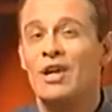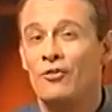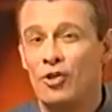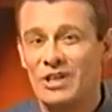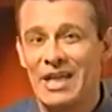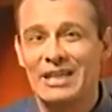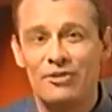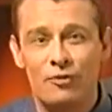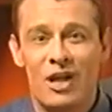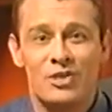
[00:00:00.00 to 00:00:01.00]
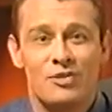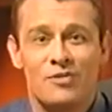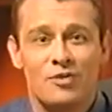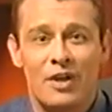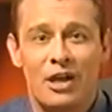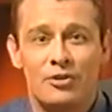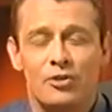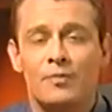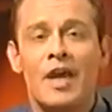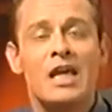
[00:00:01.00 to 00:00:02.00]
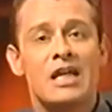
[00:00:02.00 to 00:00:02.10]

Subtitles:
for a tiny fraction of their value